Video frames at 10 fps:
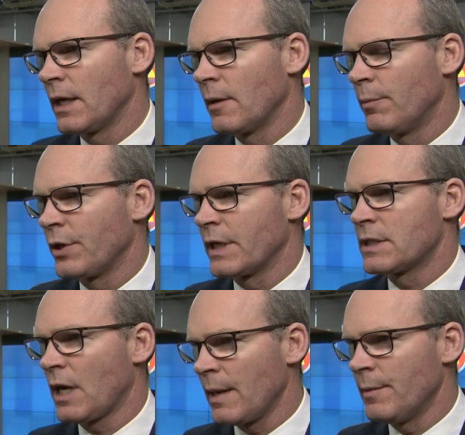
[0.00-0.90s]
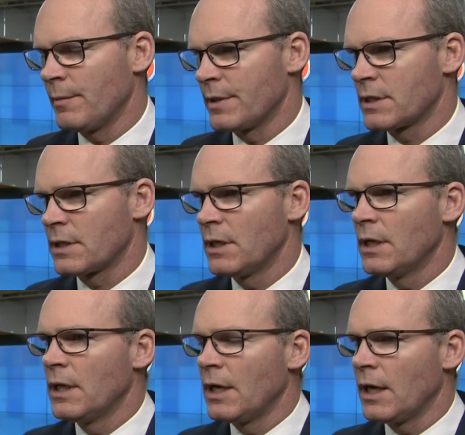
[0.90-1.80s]
putting a time limit
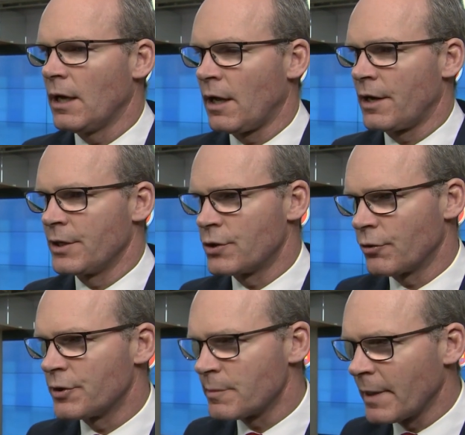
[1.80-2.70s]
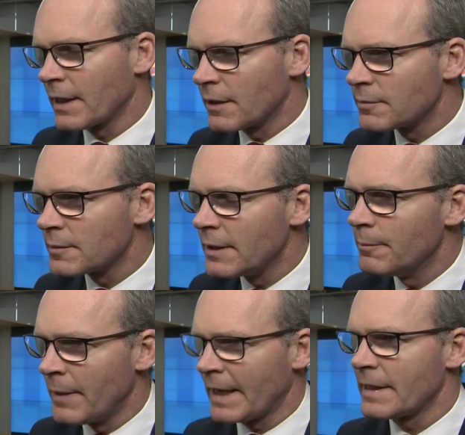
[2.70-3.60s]
on an insurance
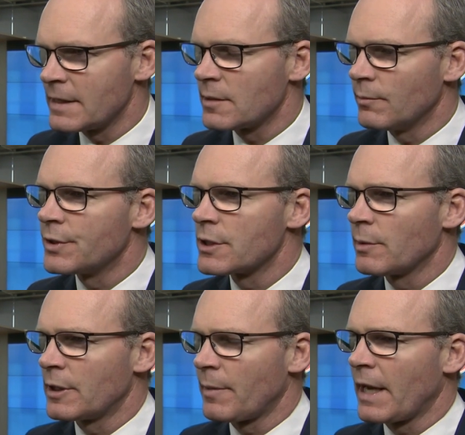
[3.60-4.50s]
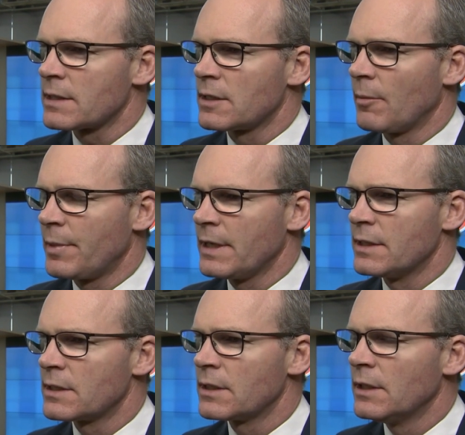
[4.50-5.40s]
mechanism, which is what the backstop
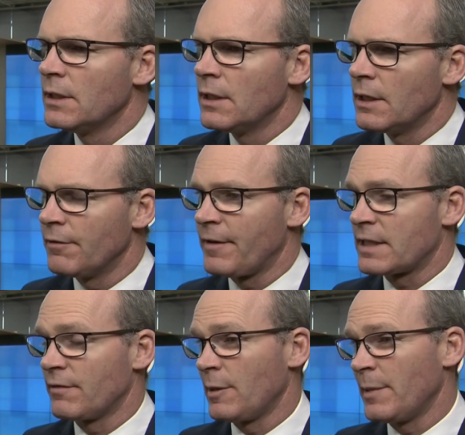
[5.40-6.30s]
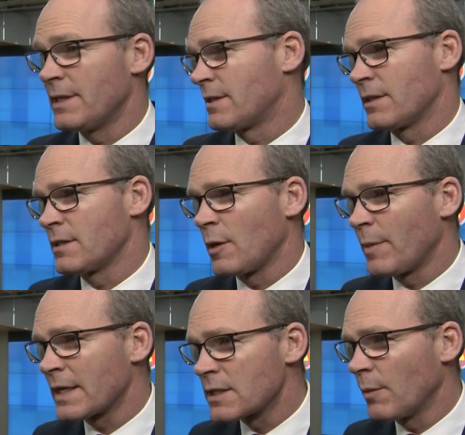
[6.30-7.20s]
is, effectively means that it's not a
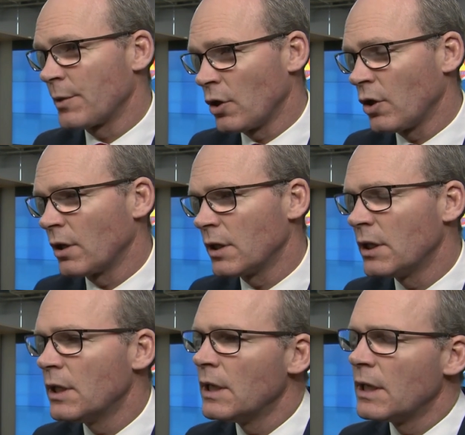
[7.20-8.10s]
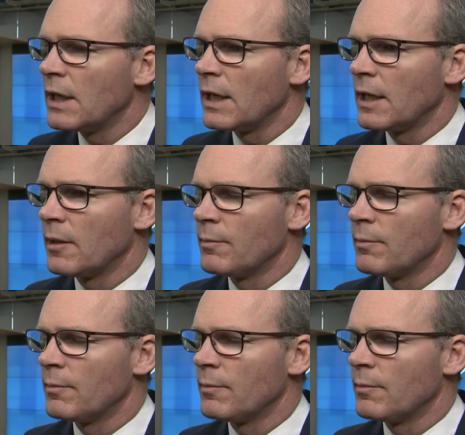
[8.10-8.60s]
backstop at all. I